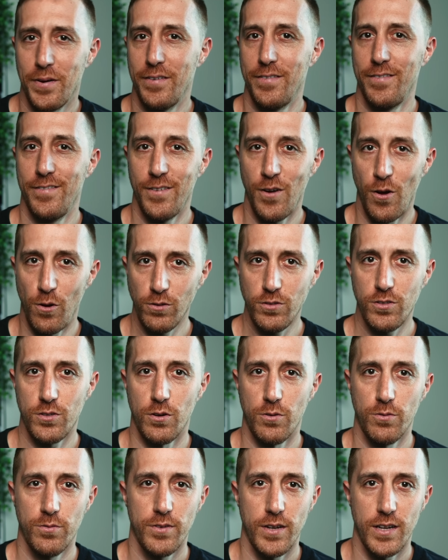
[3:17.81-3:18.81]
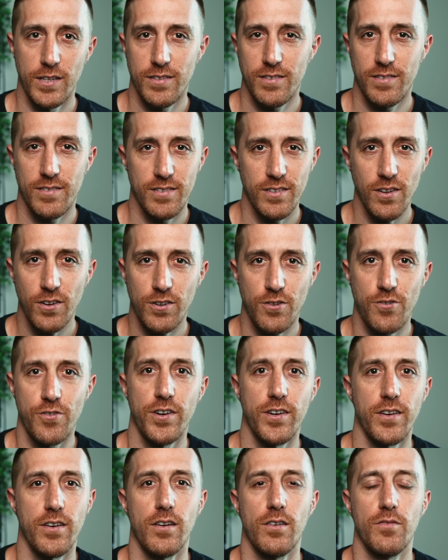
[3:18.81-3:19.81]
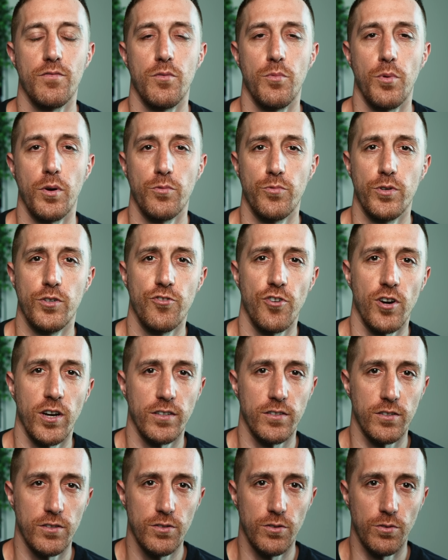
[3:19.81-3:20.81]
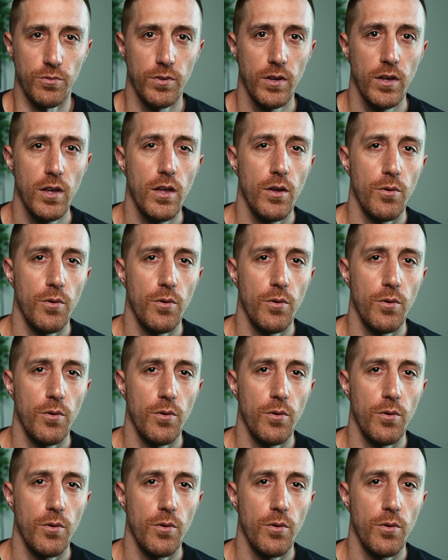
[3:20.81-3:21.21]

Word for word: but also it's not critical for what we're trying to do.